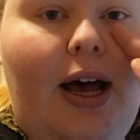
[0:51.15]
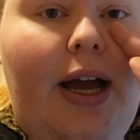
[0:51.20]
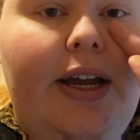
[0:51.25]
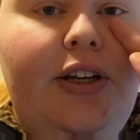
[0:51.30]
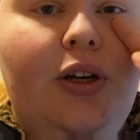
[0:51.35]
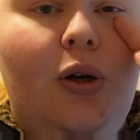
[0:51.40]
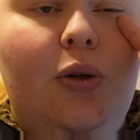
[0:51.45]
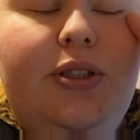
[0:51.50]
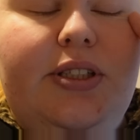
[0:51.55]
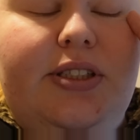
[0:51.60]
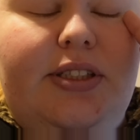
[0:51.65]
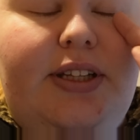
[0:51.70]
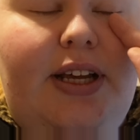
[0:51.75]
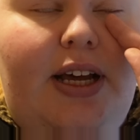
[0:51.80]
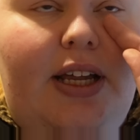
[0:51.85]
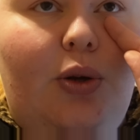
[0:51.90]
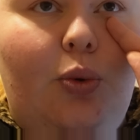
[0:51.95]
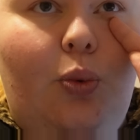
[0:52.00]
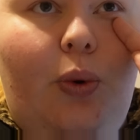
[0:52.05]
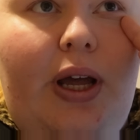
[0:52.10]
I noticed
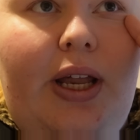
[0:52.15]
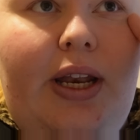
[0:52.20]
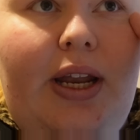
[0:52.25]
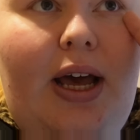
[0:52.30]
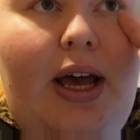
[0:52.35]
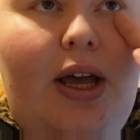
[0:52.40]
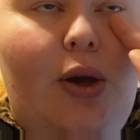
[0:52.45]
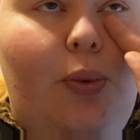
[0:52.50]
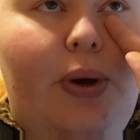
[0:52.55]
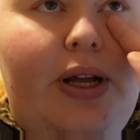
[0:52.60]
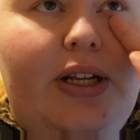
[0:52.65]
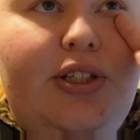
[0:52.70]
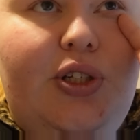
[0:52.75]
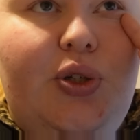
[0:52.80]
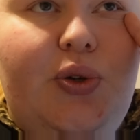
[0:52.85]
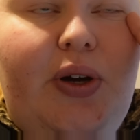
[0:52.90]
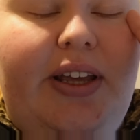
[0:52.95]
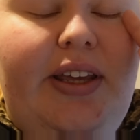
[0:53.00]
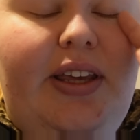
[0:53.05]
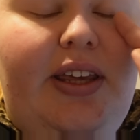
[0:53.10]
that when I went to
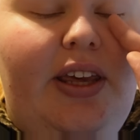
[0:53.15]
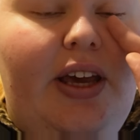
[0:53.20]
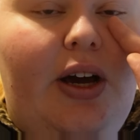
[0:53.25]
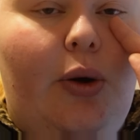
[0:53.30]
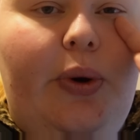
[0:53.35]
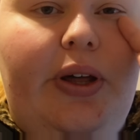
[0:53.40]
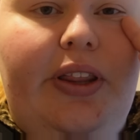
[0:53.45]
IKEA